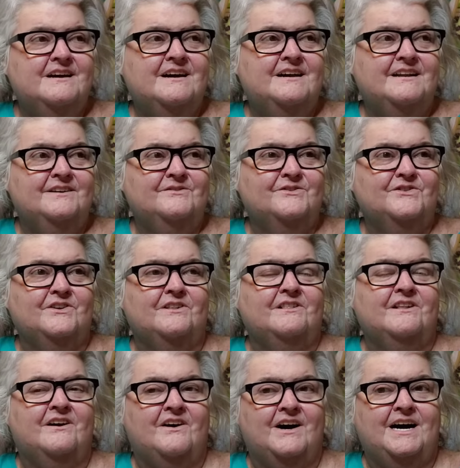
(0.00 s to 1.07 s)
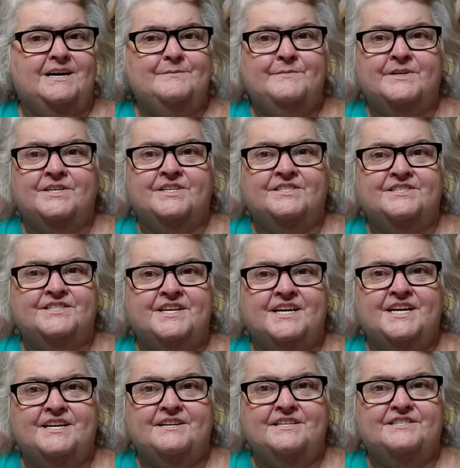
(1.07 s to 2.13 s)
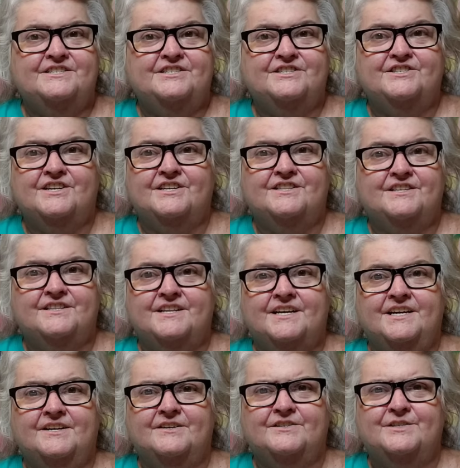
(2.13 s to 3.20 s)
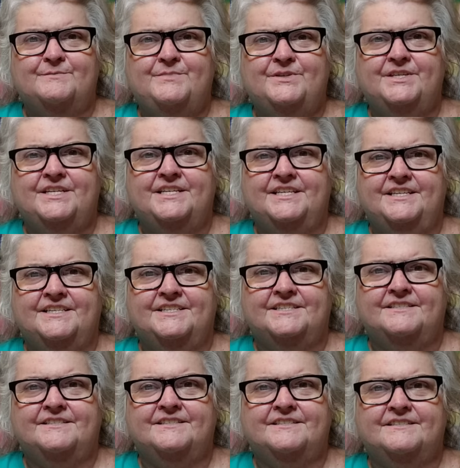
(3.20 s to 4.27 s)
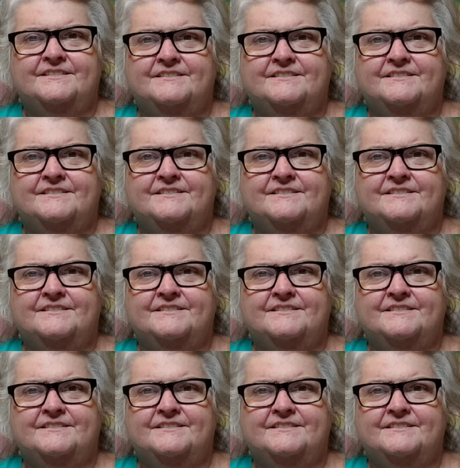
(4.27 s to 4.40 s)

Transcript: And it was a lot because the hair, it's just nothing there to put in it